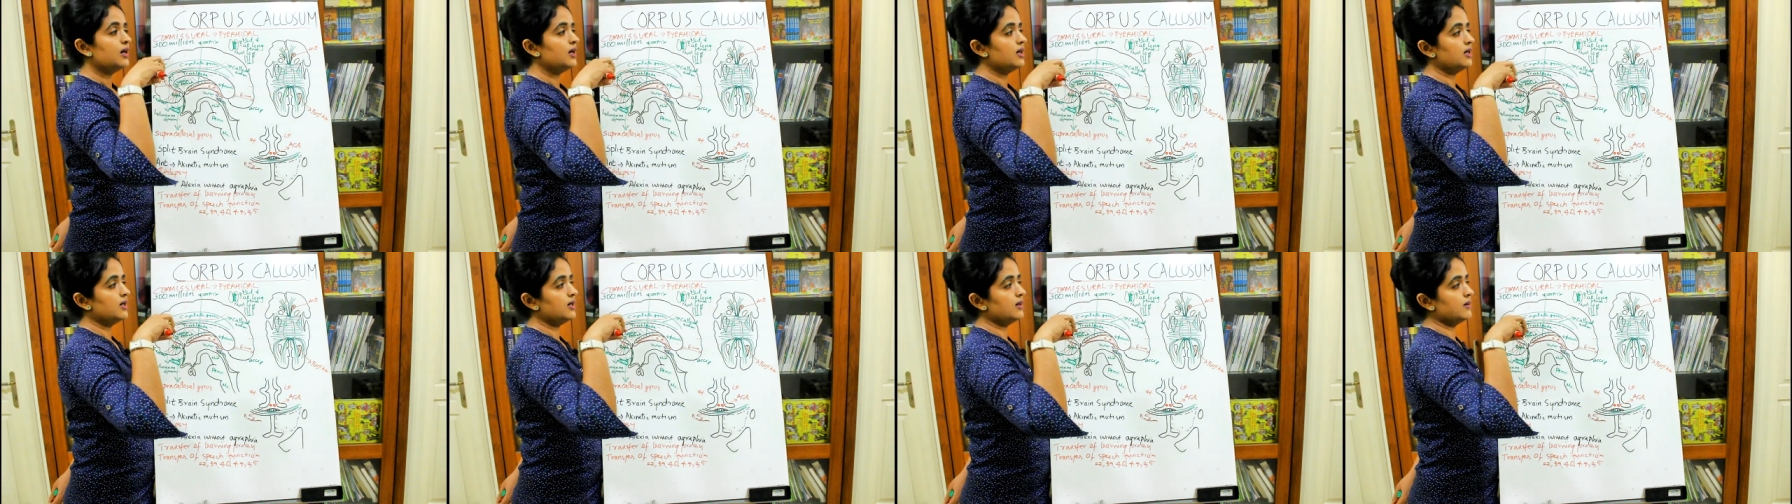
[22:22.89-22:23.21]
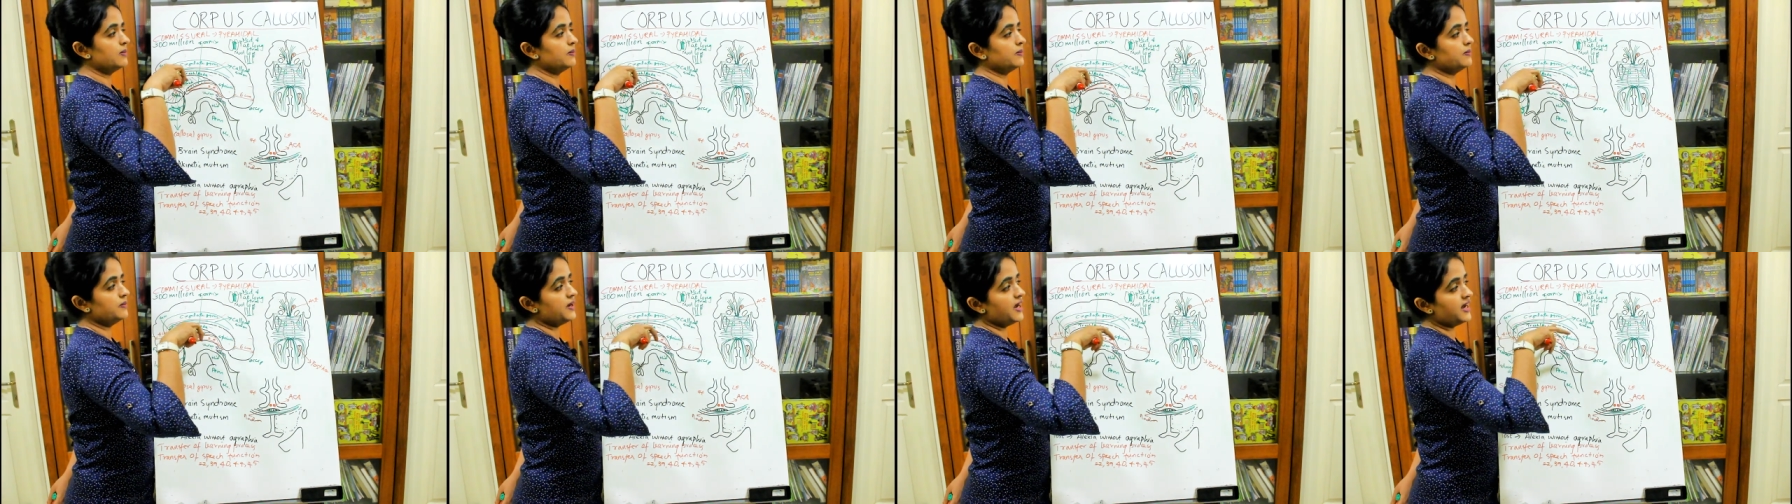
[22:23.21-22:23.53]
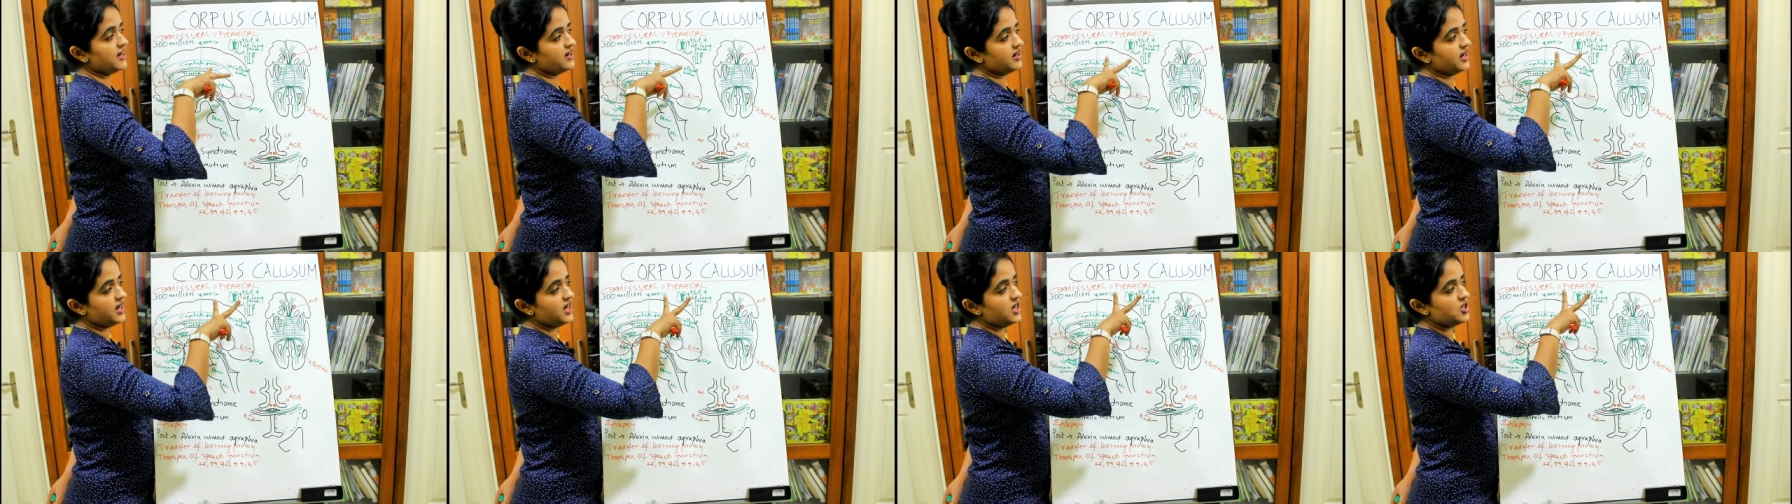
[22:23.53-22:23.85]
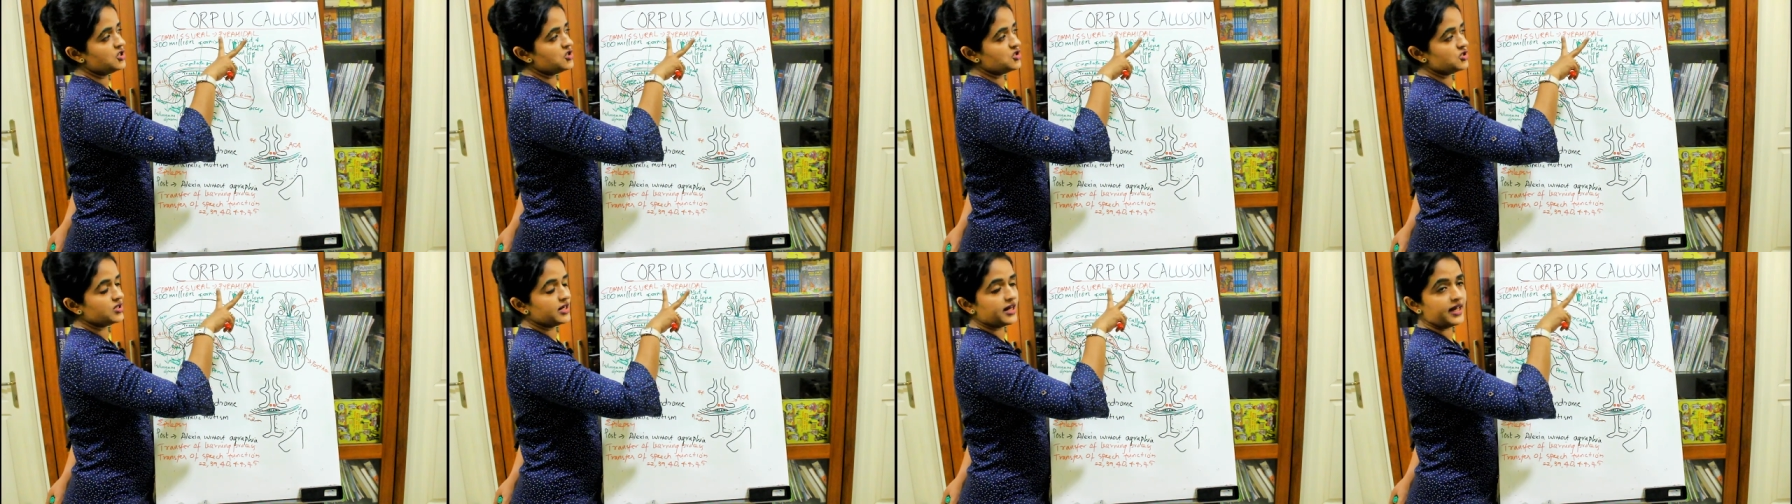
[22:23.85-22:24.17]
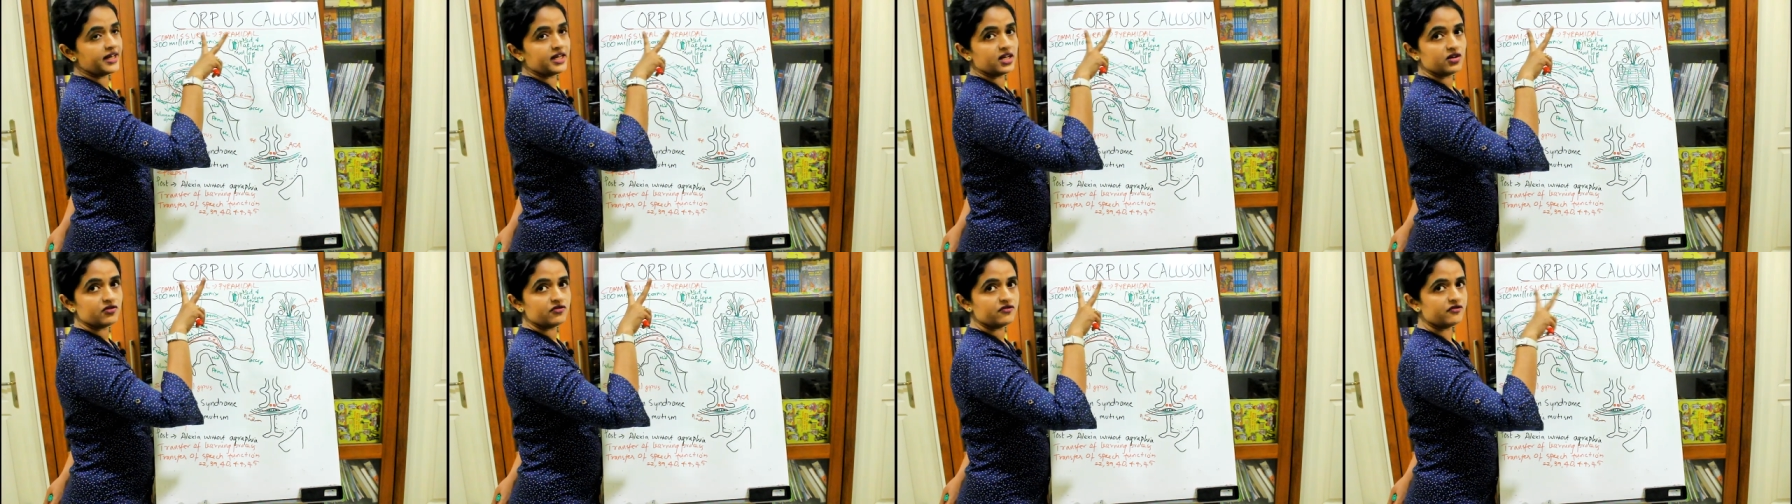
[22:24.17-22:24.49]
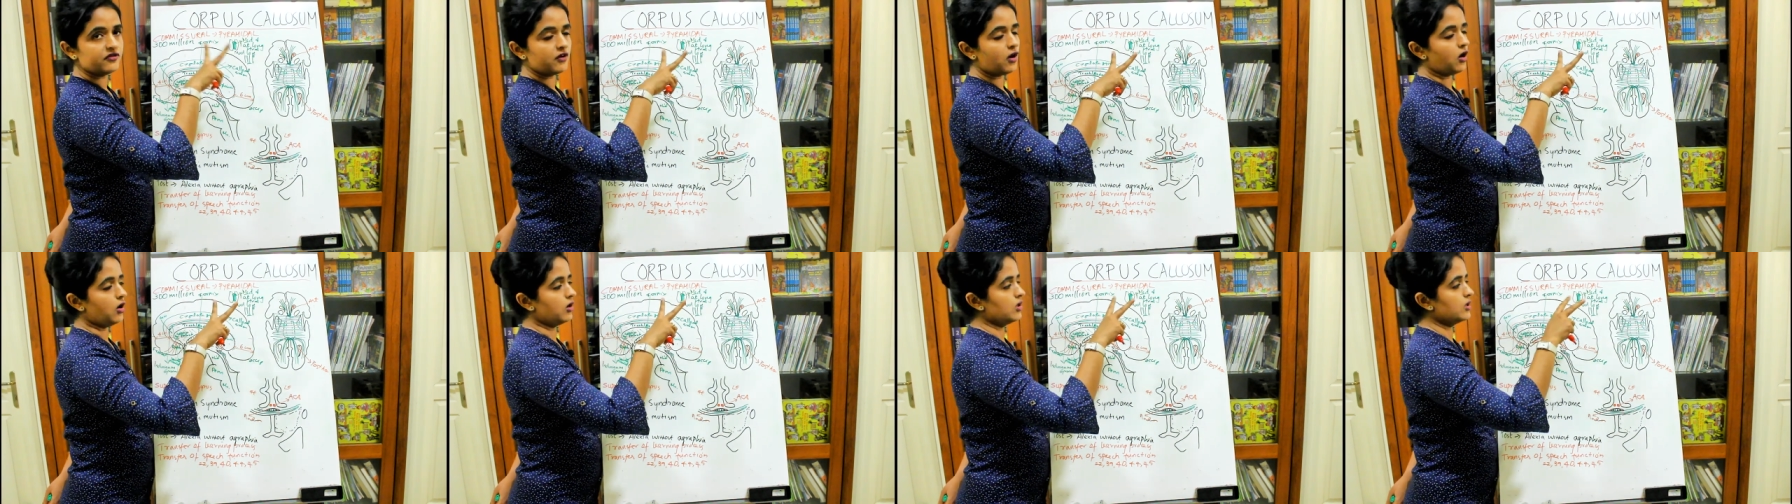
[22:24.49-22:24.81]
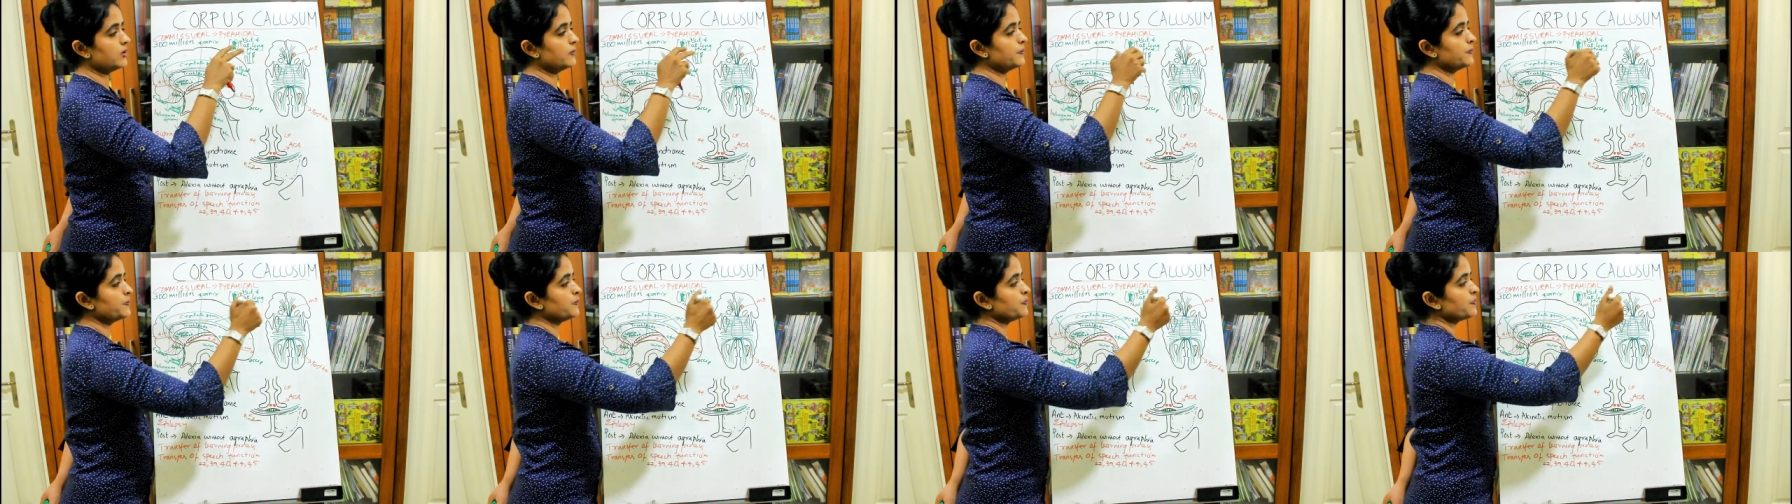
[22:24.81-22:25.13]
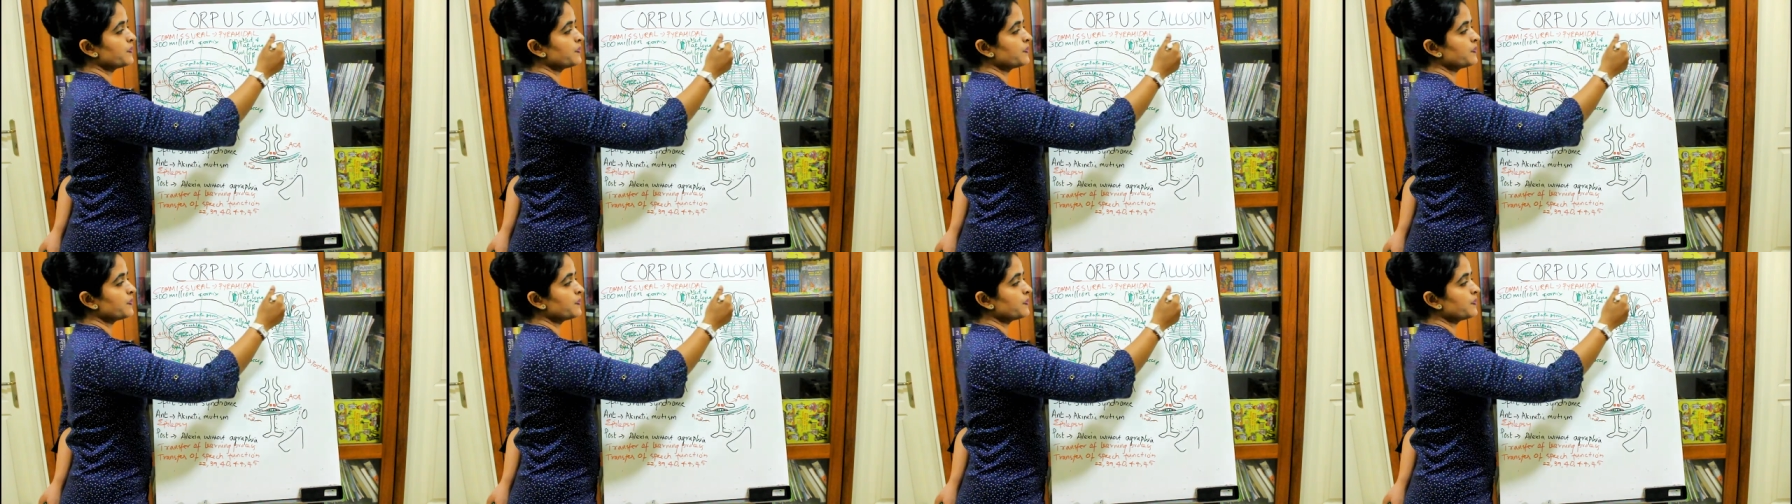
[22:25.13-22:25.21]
uh, arranged like a fog.